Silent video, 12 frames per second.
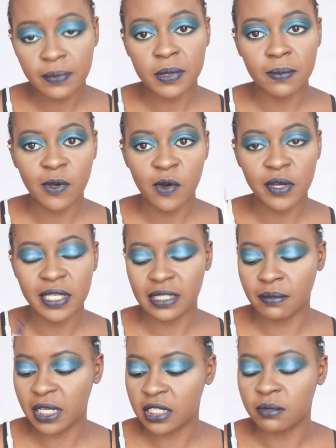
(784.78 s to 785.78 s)
some coins and
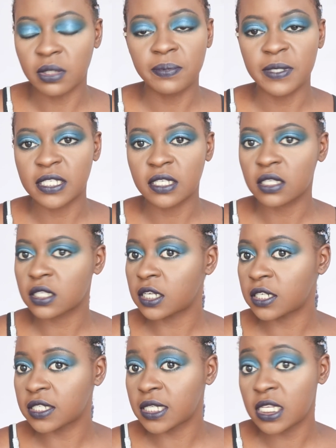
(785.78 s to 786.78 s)
buy some lippy sticks,
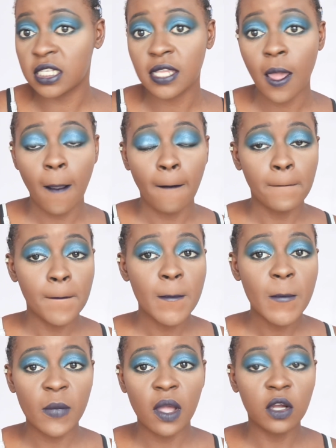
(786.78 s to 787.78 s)
because these
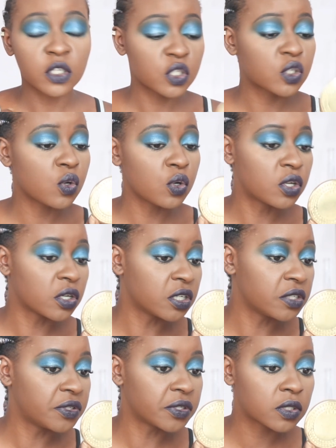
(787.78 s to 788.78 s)
are so
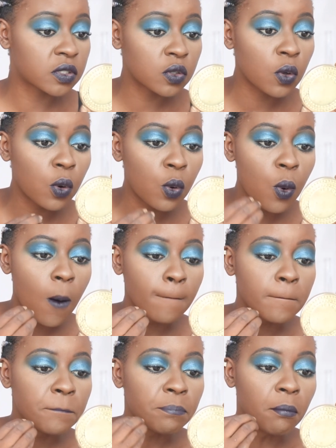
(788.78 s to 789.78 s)
good. They're so
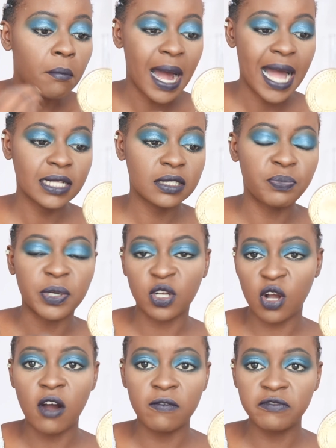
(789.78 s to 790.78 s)
matte but
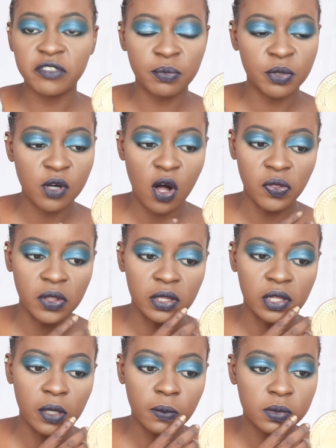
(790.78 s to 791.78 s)
comfortable on the
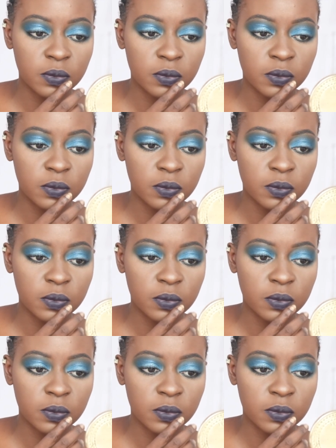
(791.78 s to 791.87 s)
lips.